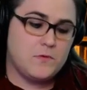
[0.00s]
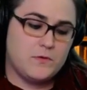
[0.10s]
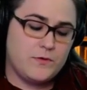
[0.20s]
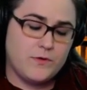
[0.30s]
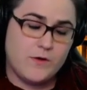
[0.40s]

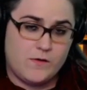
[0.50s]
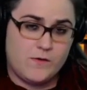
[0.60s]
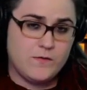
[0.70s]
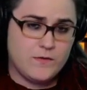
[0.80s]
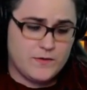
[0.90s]

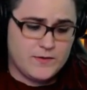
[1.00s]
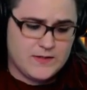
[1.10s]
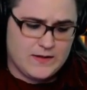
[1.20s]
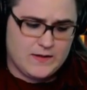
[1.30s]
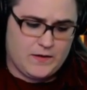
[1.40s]
"No,"
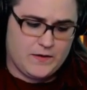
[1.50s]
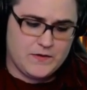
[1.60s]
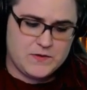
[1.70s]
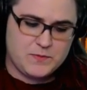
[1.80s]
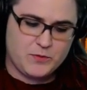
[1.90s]
said the
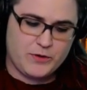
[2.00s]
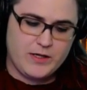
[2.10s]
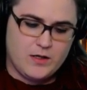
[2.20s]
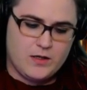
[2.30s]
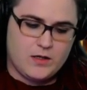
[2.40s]
gardener's boy.
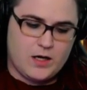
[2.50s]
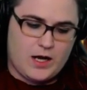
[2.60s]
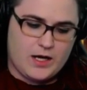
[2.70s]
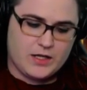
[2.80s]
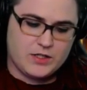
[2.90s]

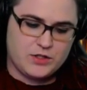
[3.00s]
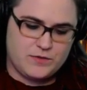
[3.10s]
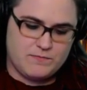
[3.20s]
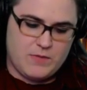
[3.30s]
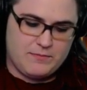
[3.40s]
"I
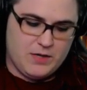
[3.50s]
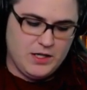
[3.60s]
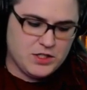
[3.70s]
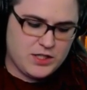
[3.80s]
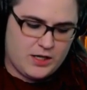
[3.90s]
shouldn't mind
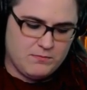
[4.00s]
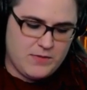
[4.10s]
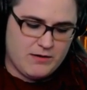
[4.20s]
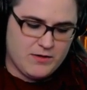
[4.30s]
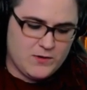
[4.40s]
much. I'll
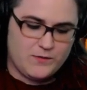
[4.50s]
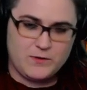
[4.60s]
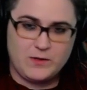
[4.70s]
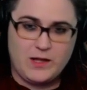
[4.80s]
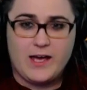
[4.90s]
marry you if
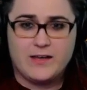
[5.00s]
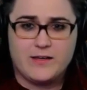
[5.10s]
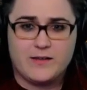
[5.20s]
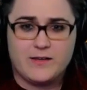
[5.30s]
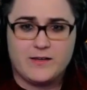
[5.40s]
you like,
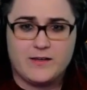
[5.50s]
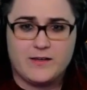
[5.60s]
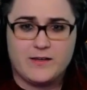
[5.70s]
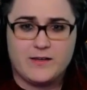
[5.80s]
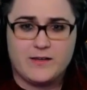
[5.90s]
if I
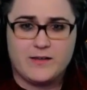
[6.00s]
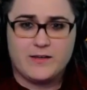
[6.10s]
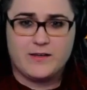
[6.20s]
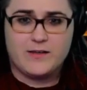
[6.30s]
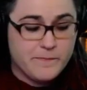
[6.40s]
have the
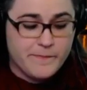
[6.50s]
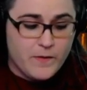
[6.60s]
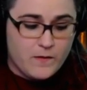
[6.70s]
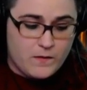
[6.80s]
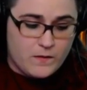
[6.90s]
time."
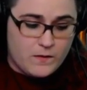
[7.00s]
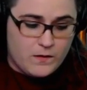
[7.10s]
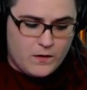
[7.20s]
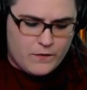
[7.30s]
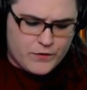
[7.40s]

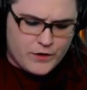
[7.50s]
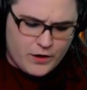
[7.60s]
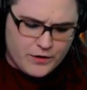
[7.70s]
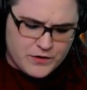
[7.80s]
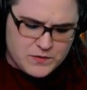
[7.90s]
For the
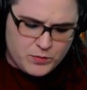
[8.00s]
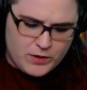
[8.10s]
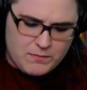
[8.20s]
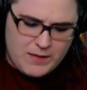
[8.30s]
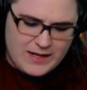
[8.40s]
gardener's
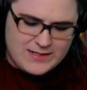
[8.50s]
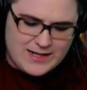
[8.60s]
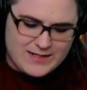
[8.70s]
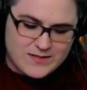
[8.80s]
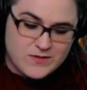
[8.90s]
boy meant
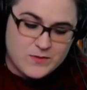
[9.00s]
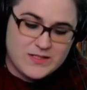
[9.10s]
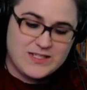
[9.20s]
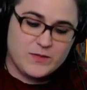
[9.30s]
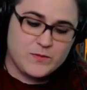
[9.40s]
as soon
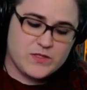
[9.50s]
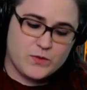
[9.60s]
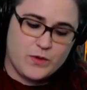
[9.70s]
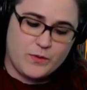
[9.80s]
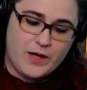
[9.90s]
as he was
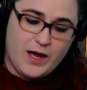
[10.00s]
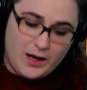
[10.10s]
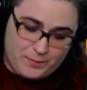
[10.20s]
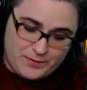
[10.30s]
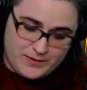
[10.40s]
grown
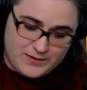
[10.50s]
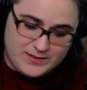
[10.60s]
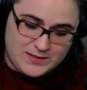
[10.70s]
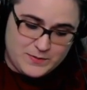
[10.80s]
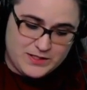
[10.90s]
up,
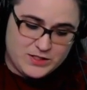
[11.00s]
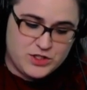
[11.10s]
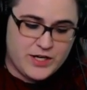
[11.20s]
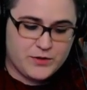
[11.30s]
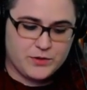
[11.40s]
to be a
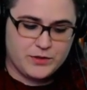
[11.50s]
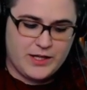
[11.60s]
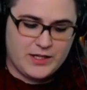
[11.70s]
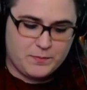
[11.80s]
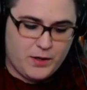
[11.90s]
general
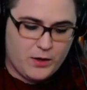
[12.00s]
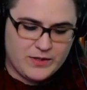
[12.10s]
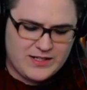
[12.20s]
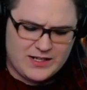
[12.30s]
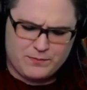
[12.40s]
and a
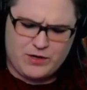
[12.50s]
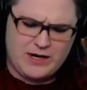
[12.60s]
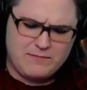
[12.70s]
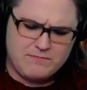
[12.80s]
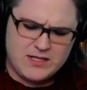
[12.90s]
poet and a
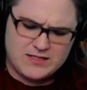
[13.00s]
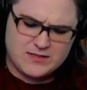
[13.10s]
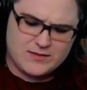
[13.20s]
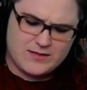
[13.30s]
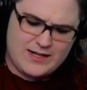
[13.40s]
prime
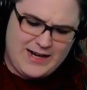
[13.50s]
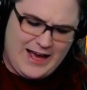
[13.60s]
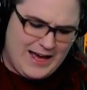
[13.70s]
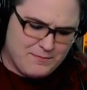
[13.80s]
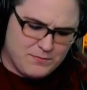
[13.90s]
minister and an
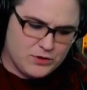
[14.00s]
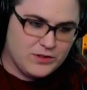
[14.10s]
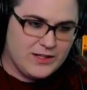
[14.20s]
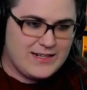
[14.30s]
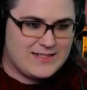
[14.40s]

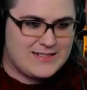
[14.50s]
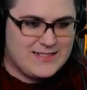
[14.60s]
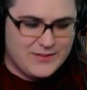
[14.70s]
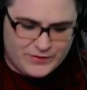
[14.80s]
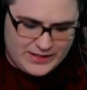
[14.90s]
admiral and a
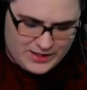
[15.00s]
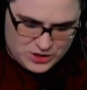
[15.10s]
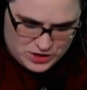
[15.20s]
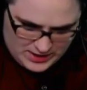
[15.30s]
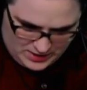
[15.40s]
civil
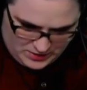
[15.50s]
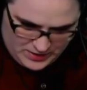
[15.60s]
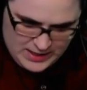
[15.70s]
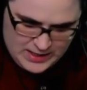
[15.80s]
engineer.